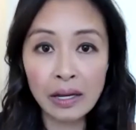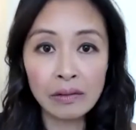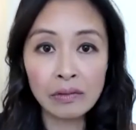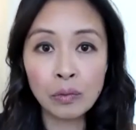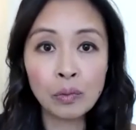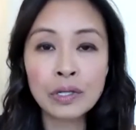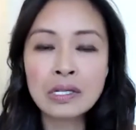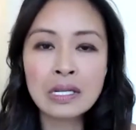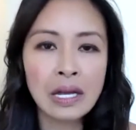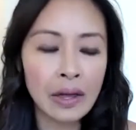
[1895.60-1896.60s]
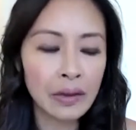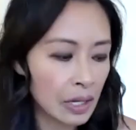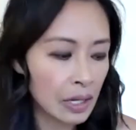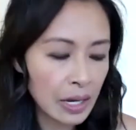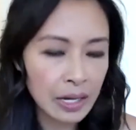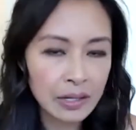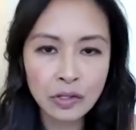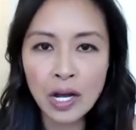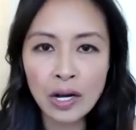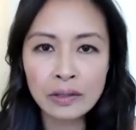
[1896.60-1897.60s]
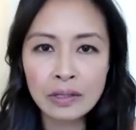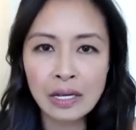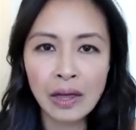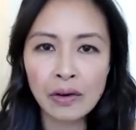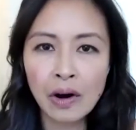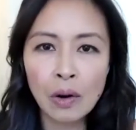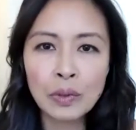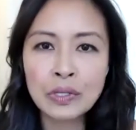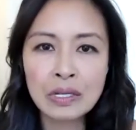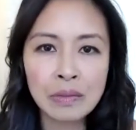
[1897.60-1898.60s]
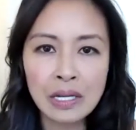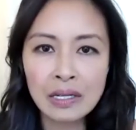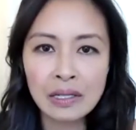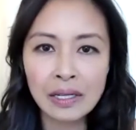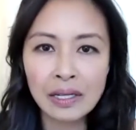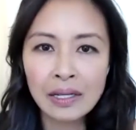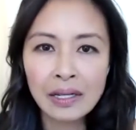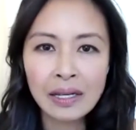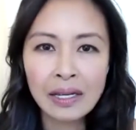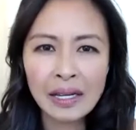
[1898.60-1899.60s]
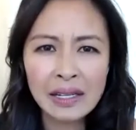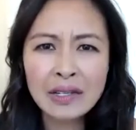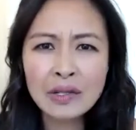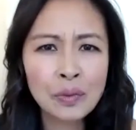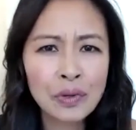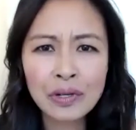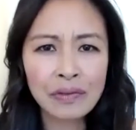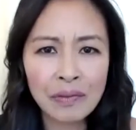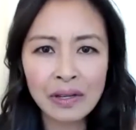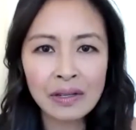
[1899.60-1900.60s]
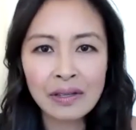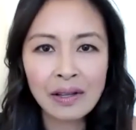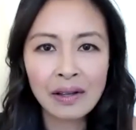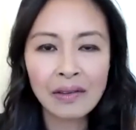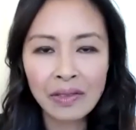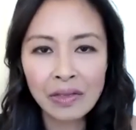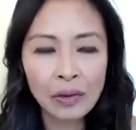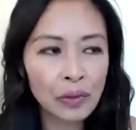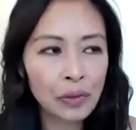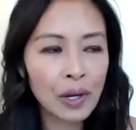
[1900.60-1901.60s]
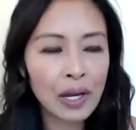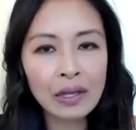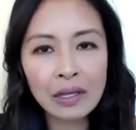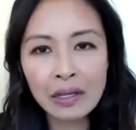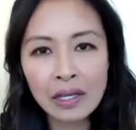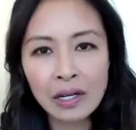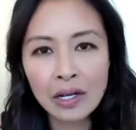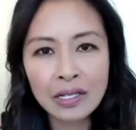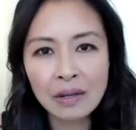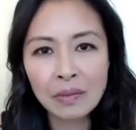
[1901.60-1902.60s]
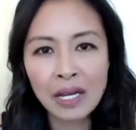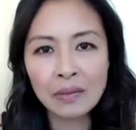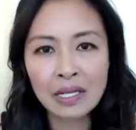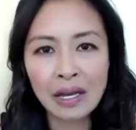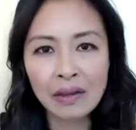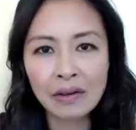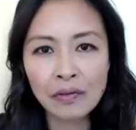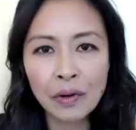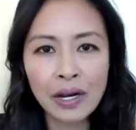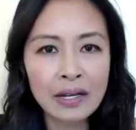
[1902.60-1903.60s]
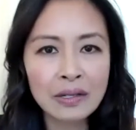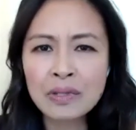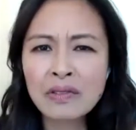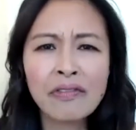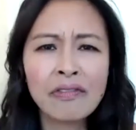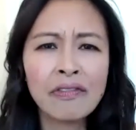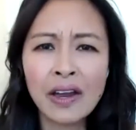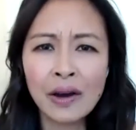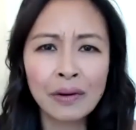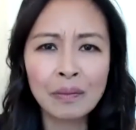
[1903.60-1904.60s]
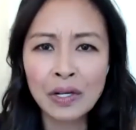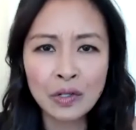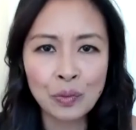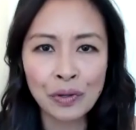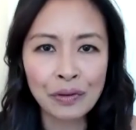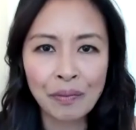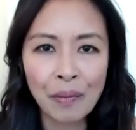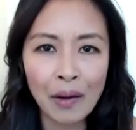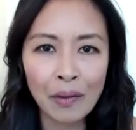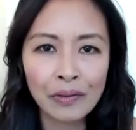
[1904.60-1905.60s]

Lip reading: works together and has gelled together almost immediately. It is word of the way that our team came together at Forkast was very much word of mouth,